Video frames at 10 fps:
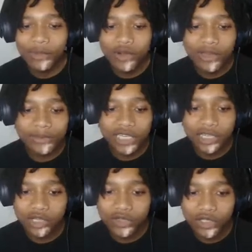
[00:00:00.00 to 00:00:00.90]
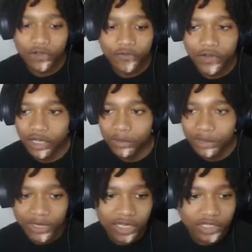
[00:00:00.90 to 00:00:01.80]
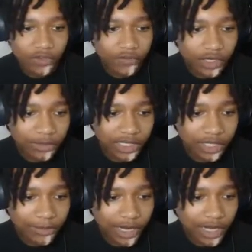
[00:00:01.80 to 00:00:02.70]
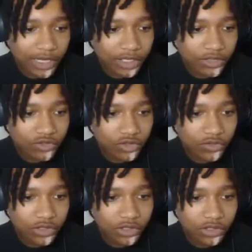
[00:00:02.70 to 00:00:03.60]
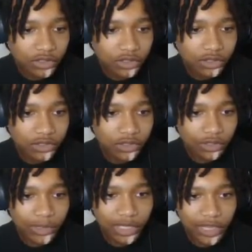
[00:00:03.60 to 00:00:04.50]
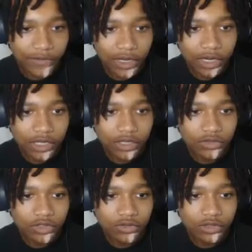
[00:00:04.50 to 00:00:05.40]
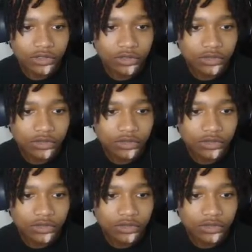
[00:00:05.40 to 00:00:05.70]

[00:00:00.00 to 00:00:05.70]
bro. I'm telling you, it's gonna fuck me, bro. It's gonna fuck me up. I gotta get used to it. In my life, I gotta get used to it.